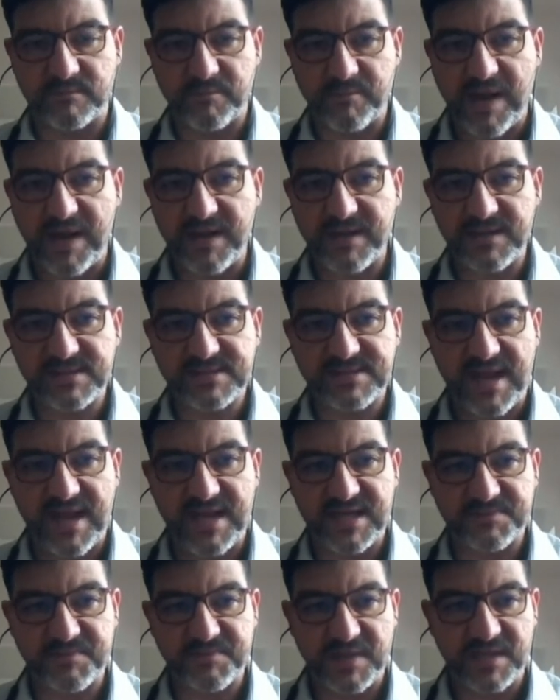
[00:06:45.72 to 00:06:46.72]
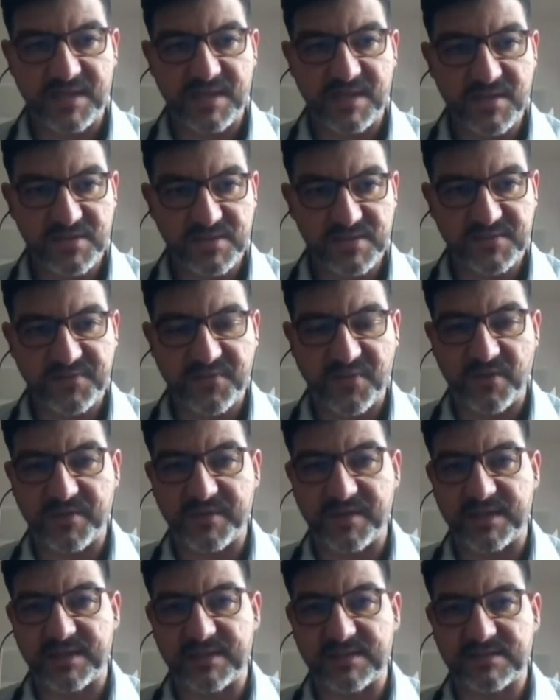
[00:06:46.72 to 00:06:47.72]
panels that have been used for
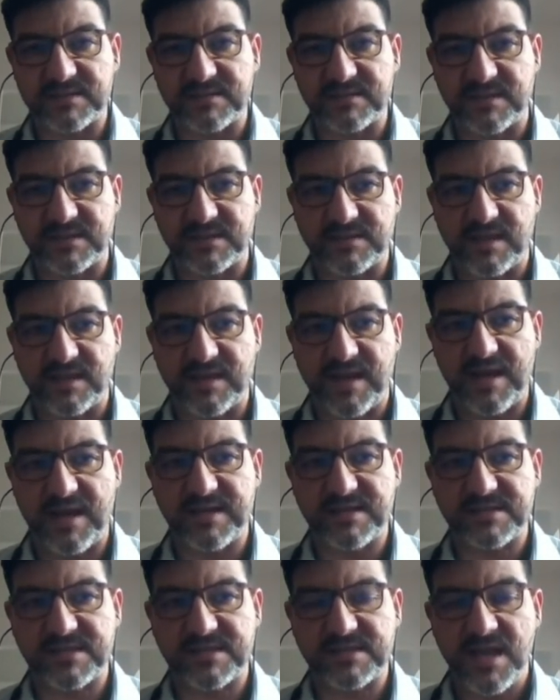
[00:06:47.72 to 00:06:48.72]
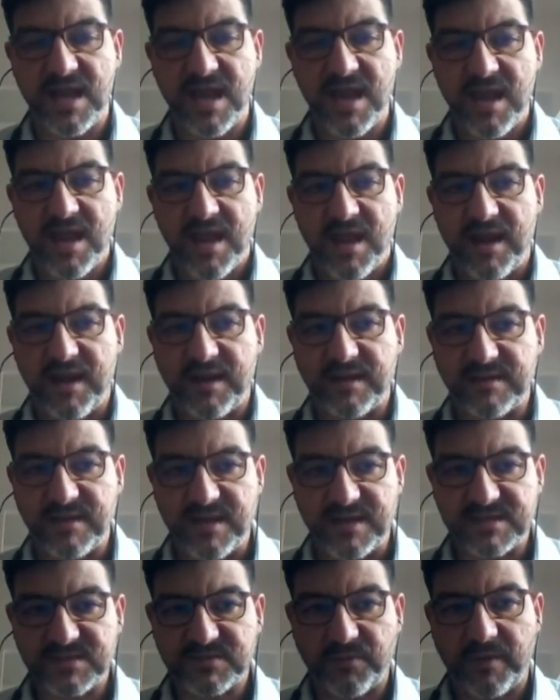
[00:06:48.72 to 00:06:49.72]
this analysis. In
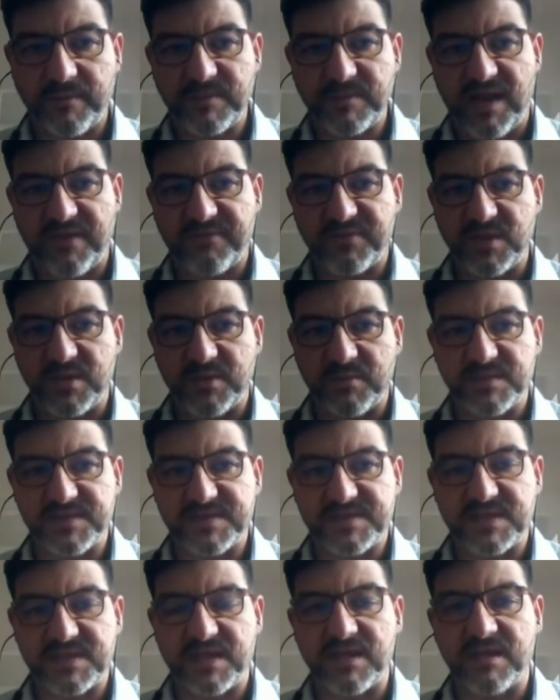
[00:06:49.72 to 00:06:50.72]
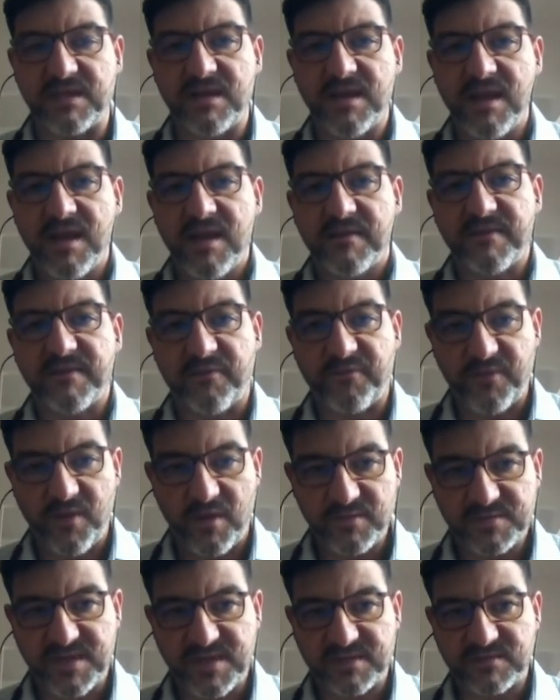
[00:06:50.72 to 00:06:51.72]
the extreme left, you will see the
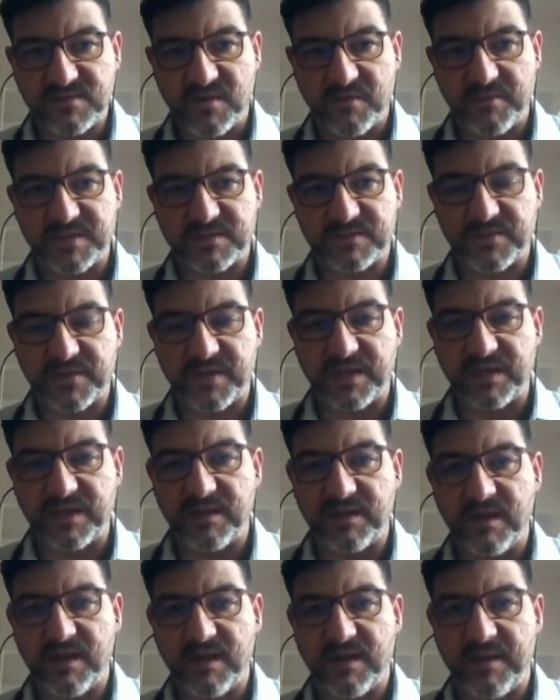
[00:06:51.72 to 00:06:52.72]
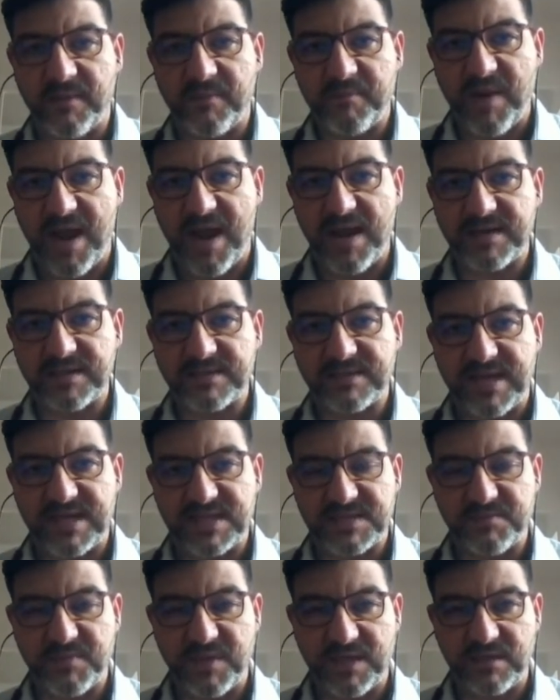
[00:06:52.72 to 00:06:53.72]
flow cytometry panel that
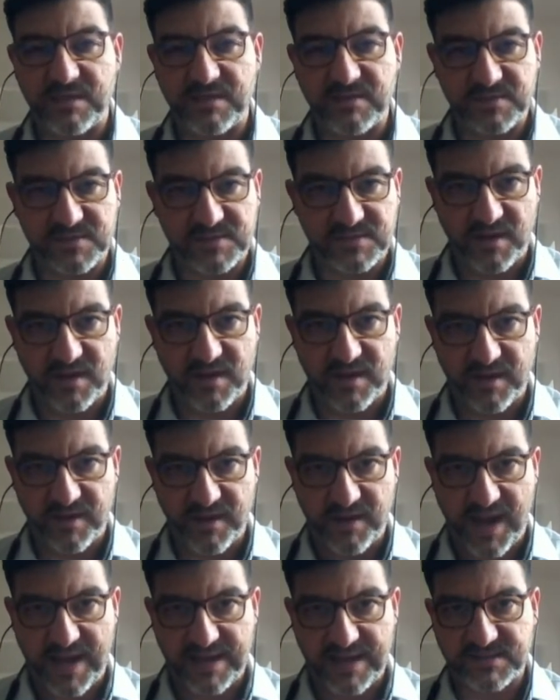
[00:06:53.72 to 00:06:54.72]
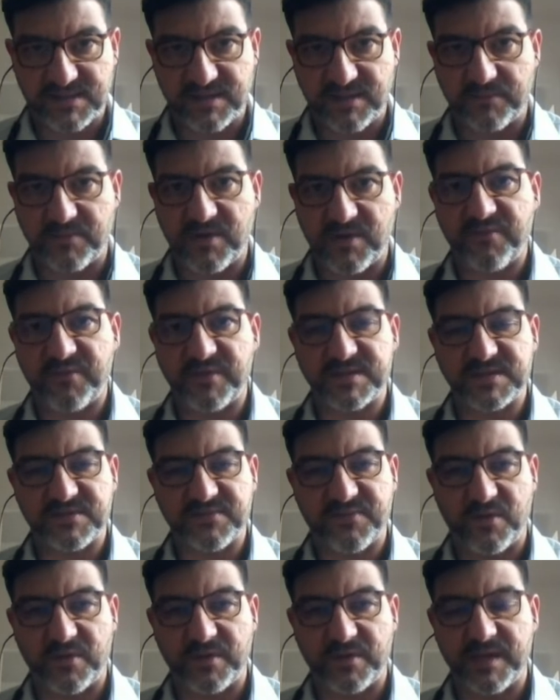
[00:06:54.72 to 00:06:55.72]
has been used as a reference
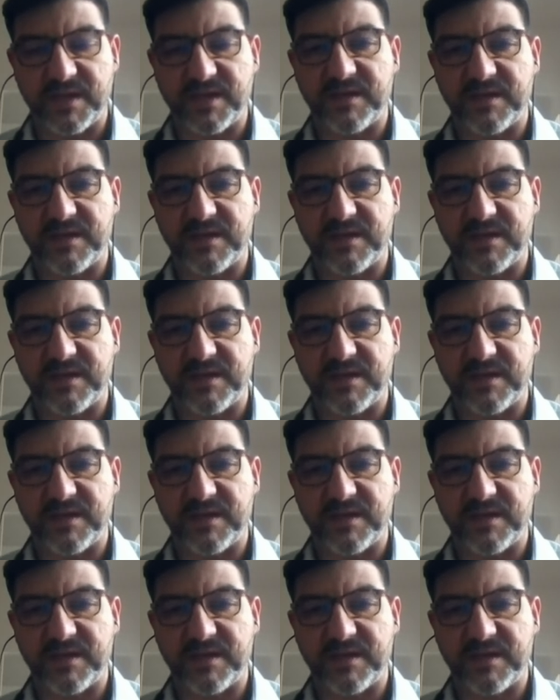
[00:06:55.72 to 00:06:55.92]
for